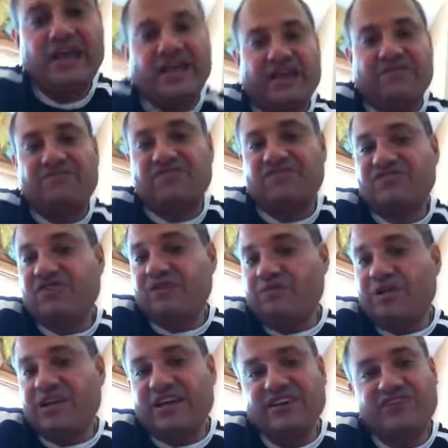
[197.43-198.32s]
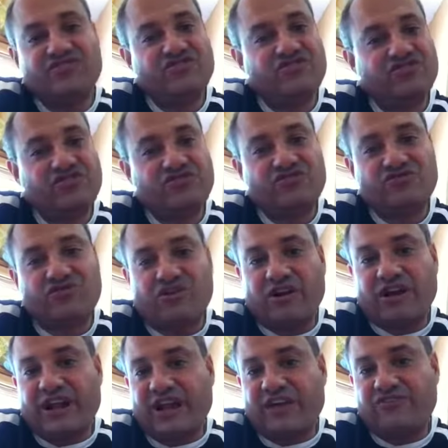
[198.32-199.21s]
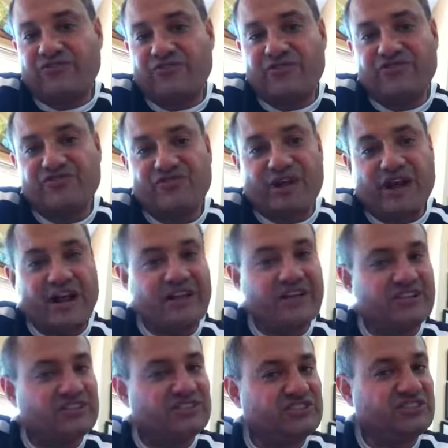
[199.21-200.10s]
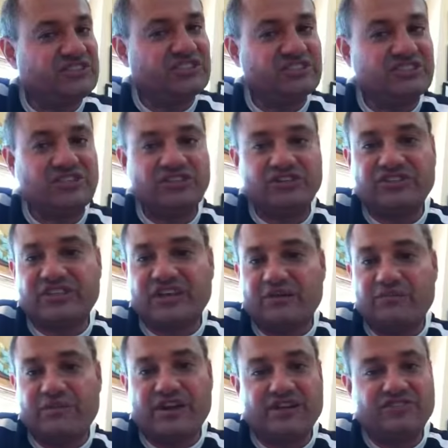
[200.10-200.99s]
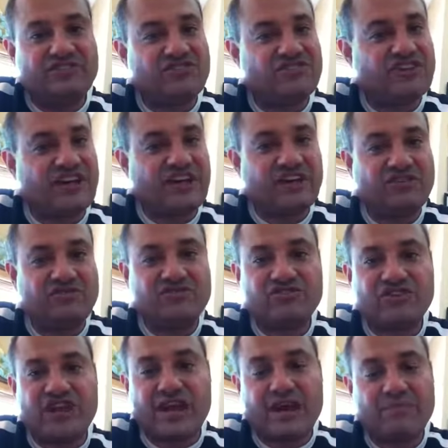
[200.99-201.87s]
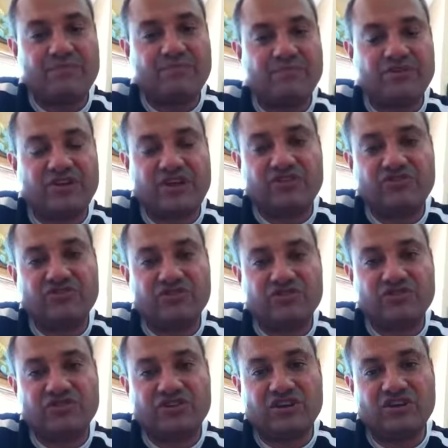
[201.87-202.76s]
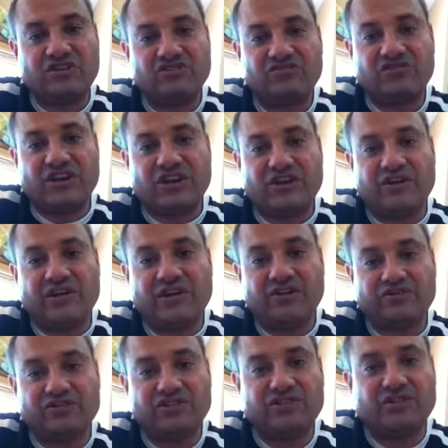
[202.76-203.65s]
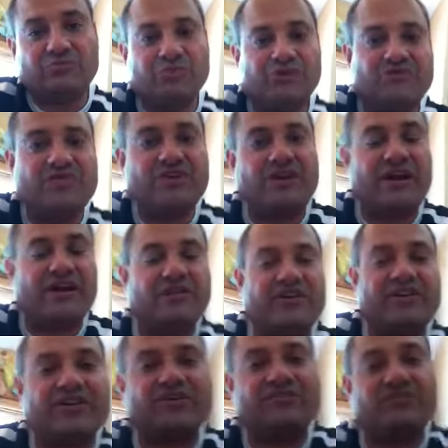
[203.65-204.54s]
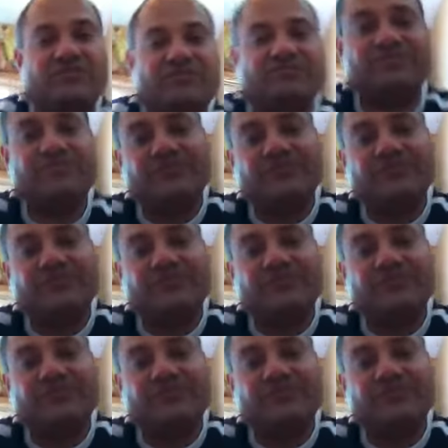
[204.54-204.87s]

If the stimulation is too strong and has her distracted and she just looks that way and she's taking your snap, hit your continuous, say no heel, and she'll move it right on over.